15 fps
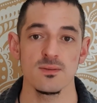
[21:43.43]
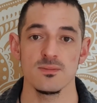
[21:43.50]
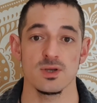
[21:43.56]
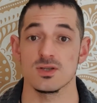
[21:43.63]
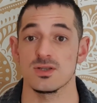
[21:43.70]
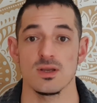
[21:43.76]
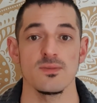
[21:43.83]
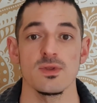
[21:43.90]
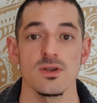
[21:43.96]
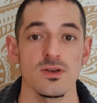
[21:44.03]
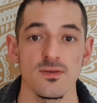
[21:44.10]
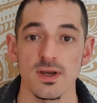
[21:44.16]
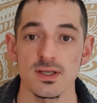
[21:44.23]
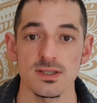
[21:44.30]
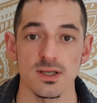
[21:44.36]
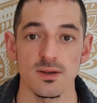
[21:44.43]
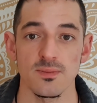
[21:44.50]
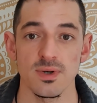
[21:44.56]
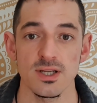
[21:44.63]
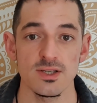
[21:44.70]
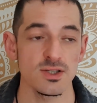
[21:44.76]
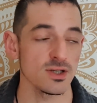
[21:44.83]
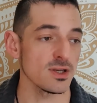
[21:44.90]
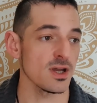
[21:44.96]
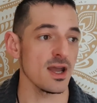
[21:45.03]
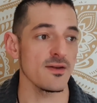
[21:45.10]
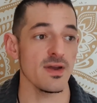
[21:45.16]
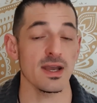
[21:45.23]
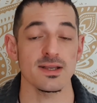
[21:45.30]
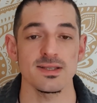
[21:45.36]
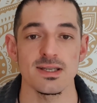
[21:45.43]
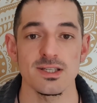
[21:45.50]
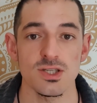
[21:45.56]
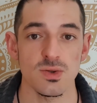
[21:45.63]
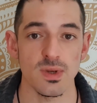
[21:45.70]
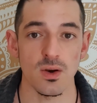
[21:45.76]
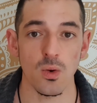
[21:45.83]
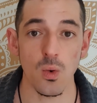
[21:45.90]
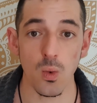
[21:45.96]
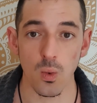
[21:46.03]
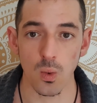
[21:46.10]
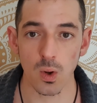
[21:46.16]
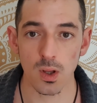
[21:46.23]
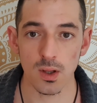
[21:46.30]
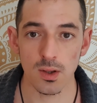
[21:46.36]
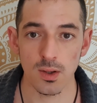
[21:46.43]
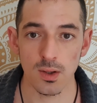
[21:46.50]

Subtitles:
because I'm the universe in completion and I have access to it all,